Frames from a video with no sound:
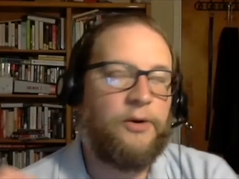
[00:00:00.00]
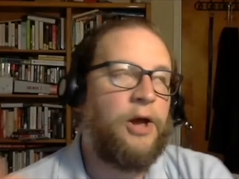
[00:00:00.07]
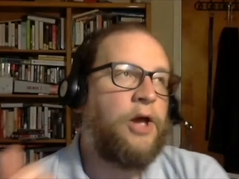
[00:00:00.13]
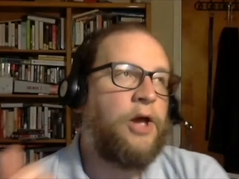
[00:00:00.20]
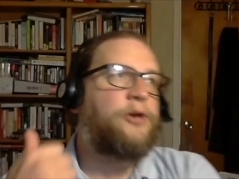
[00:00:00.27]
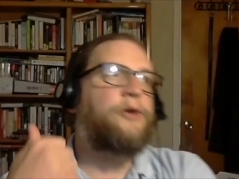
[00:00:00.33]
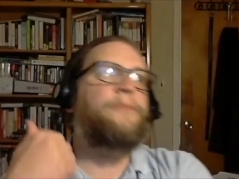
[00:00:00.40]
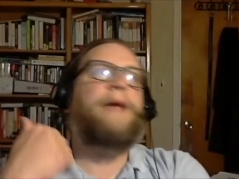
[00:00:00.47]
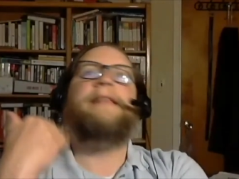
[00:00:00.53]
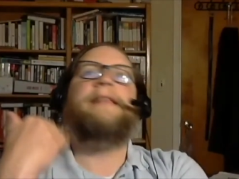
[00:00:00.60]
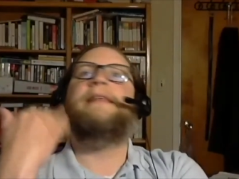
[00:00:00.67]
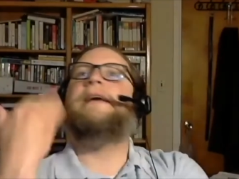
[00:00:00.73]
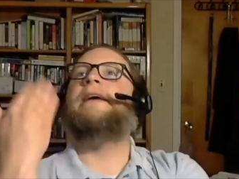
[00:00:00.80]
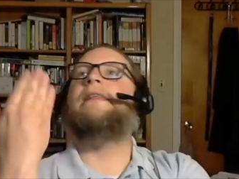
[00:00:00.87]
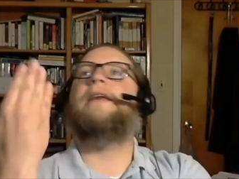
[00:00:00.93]
You may
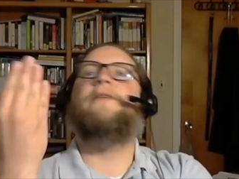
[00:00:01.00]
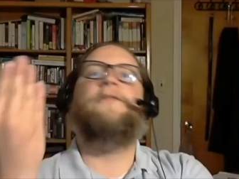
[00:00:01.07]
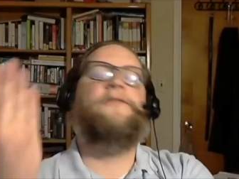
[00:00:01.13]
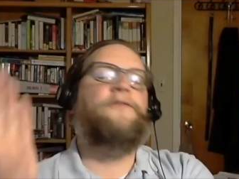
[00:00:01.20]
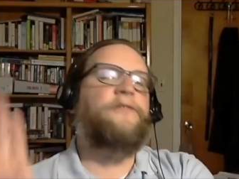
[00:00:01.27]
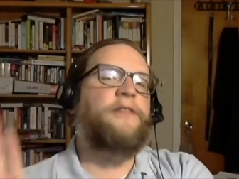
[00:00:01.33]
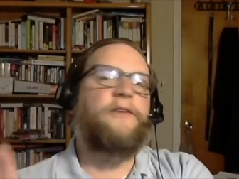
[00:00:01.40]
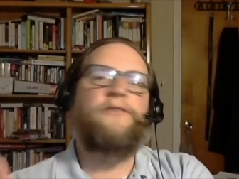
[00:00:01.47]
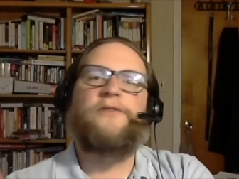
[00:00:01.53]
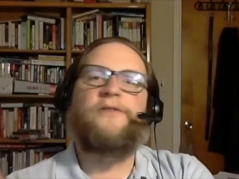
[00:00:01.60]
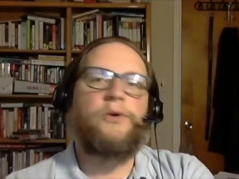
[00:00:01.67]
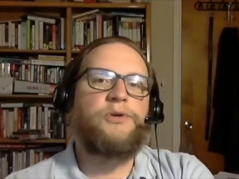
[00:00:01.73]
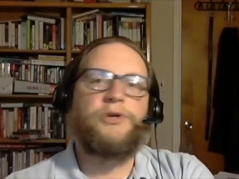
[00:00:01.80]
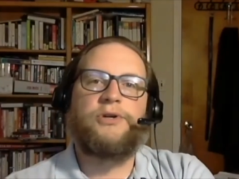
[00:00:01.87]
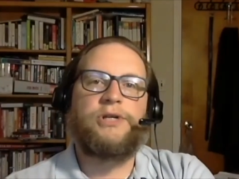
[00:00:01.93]
think that the
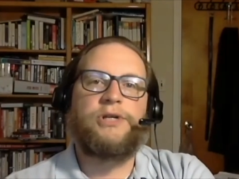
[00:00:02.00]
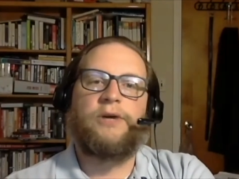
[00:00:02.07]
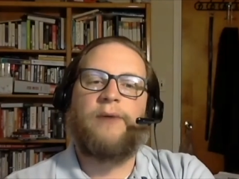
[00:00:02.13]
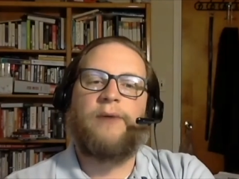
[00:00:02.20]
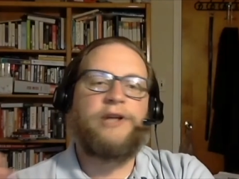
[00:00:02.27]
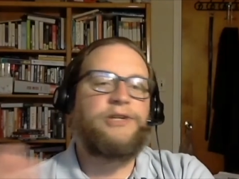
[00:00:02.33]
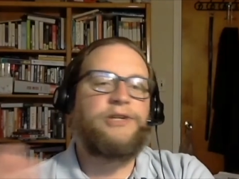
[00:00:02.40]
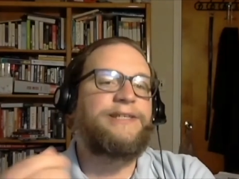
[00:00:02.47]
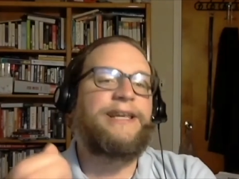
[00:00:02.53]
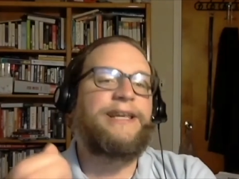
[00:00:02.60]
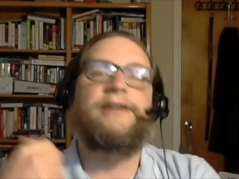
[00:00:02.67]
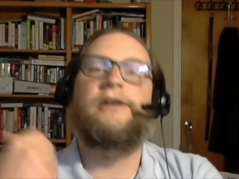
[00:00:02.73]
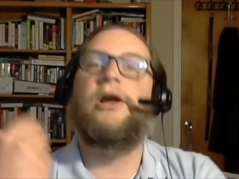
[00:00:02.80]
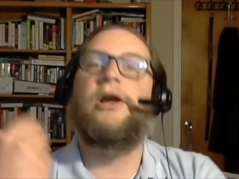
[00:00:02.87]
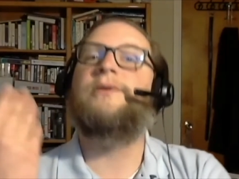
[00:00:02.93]
future generations need
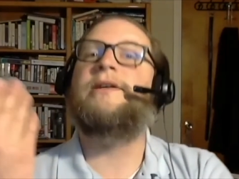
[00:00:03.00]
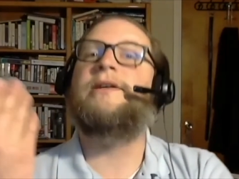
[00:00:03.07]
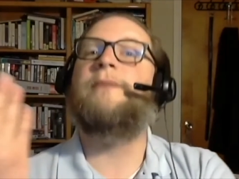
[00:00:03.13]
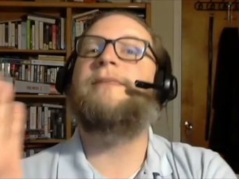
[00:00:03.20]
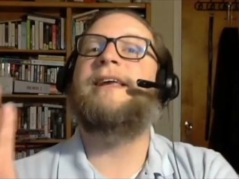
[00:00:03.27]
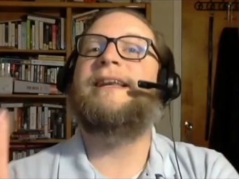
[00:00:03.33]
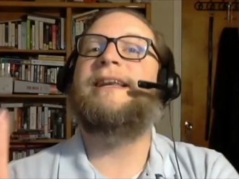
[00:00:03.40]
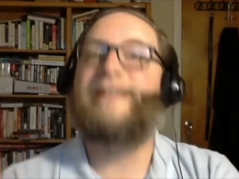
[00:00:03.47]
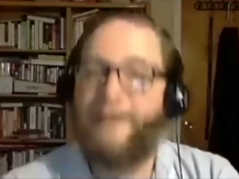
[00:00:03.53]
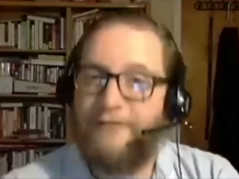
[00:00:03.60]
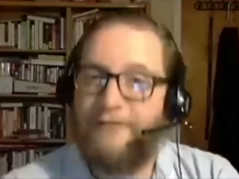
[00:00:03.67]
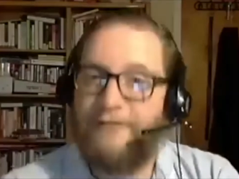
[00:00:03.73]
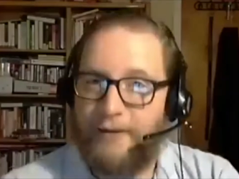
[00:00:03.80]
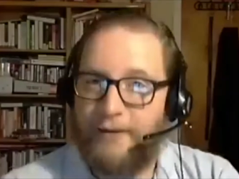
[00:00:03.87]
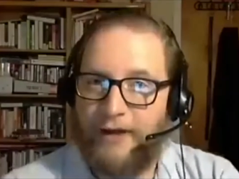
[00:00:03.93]
to know something
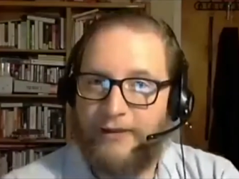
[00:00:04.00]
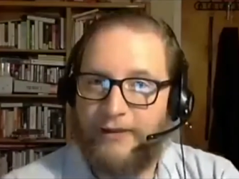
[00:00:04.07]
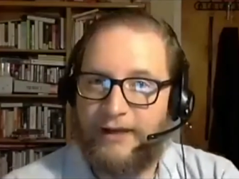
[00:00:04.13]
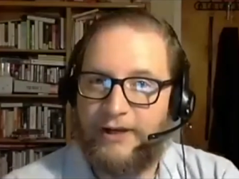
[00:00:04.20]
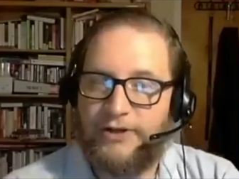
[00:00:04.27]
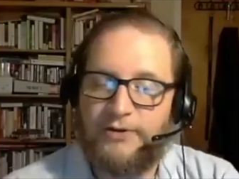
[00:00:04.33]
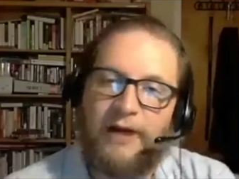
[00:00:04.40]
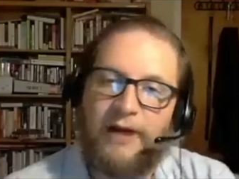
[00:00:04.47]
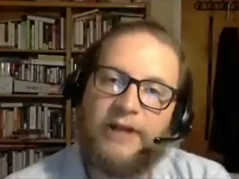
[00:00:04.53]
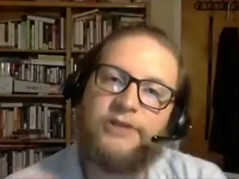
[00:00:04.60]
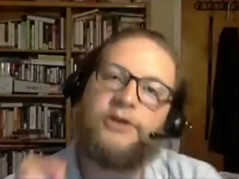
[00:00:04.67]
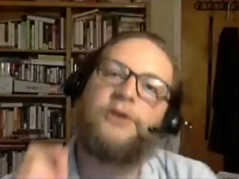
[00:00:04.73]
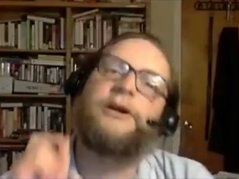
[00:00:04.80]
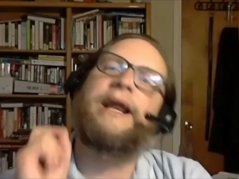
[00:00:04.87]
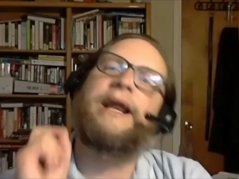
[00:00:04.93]
different about the history, right? So
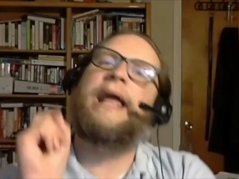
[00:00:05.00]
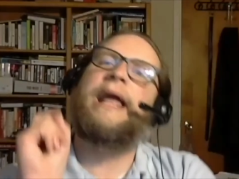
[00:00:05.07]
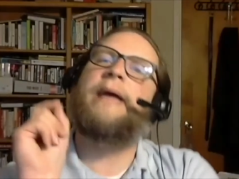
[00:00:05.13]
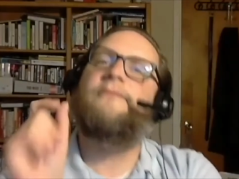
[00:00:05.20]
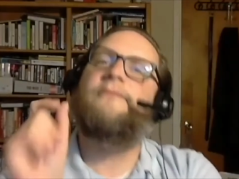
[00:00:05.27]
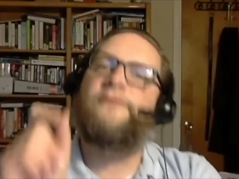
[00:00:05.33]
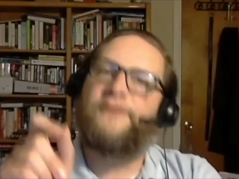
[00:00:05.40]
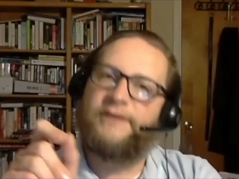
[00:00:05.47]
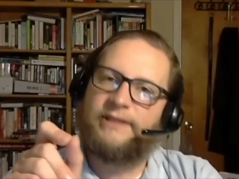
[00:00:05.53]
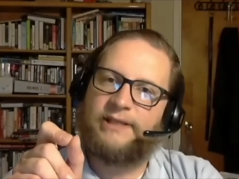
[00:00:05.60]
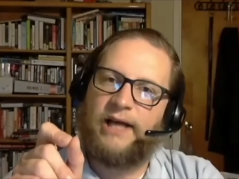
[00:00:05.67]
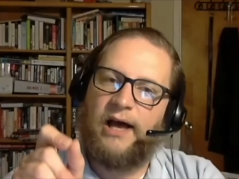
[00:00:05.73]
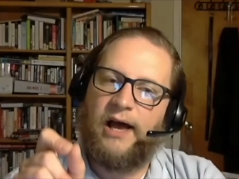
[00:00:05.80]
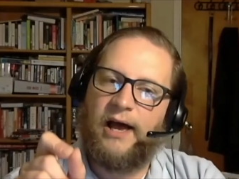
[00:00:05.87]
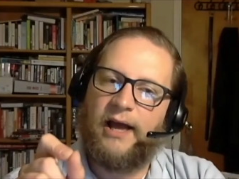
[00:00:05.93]
you're going to
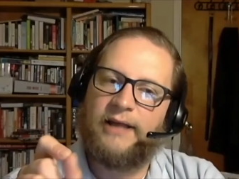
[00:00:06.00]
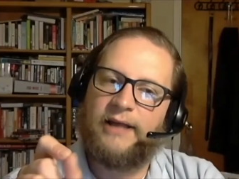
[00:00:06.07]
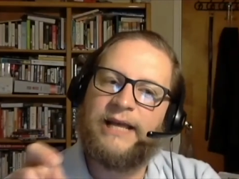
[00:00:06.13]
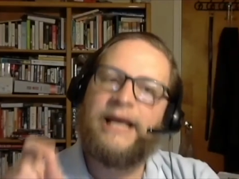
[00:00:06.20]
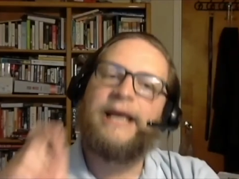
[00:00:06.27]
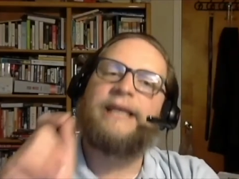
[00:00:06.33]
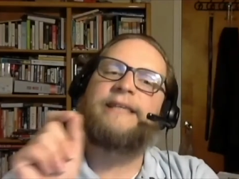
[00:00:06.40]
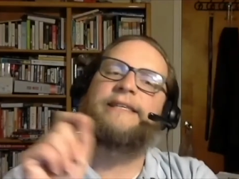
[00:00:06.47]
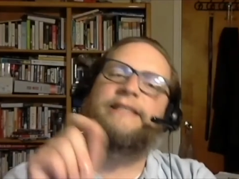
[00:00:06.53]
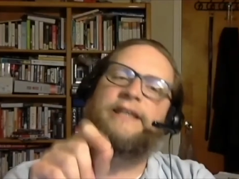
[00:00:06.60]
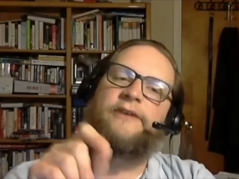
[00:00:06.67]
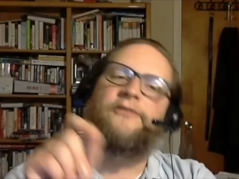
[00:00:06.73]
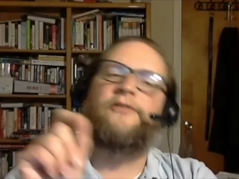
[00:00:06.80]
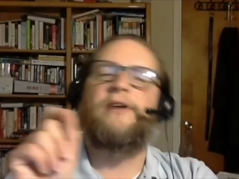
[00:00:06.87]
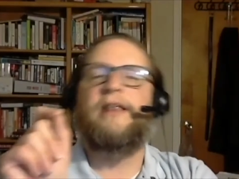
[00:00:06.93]
emphasize
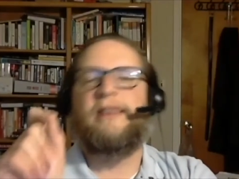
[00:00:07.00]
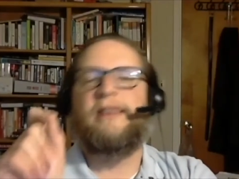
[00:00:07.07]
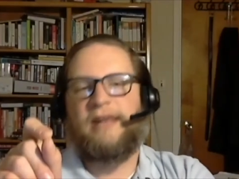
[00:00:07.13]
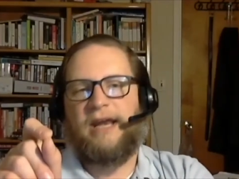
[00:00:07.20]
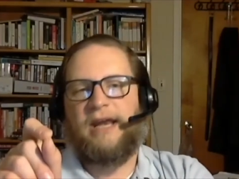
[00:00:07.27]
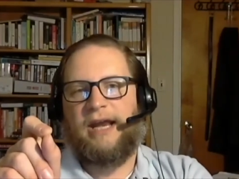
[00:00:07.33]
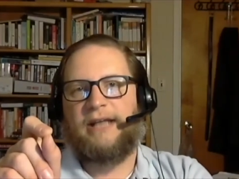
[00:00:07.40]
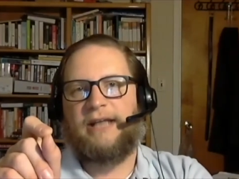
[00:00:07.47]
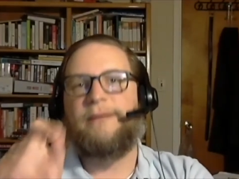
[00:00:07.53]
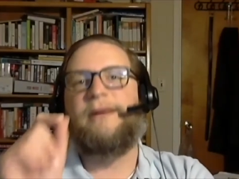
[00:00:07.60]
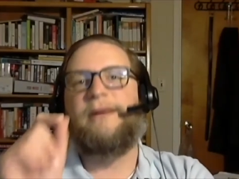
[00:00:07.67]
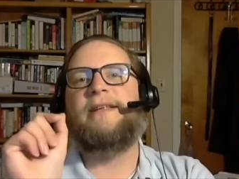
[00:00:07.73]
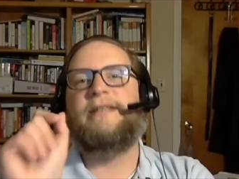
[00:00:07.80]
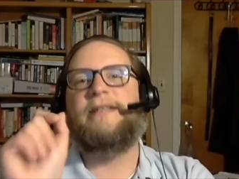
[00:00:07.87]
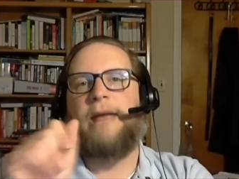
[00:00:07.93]
different things about
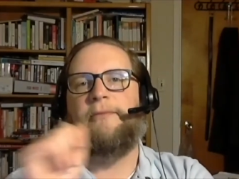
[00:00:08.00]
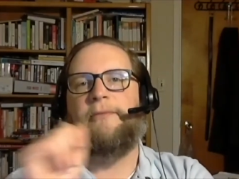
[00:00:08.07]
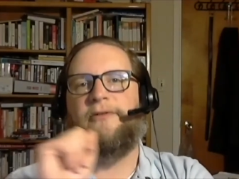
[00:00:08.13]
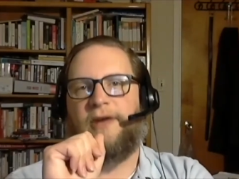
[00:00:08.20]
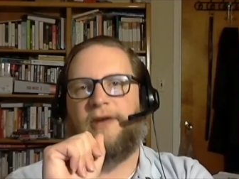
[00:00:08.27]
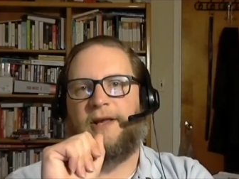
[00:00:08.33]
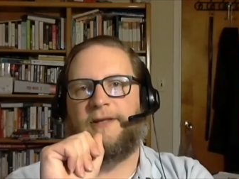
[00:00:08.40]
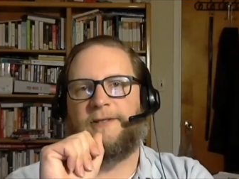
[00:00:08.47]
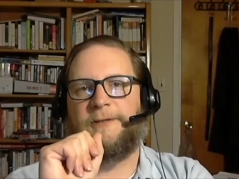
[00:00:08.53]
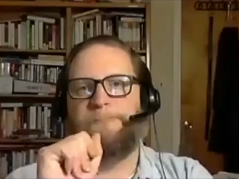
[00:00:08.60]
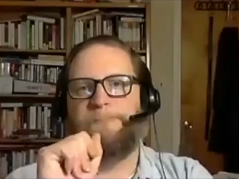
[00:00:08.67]
the same events.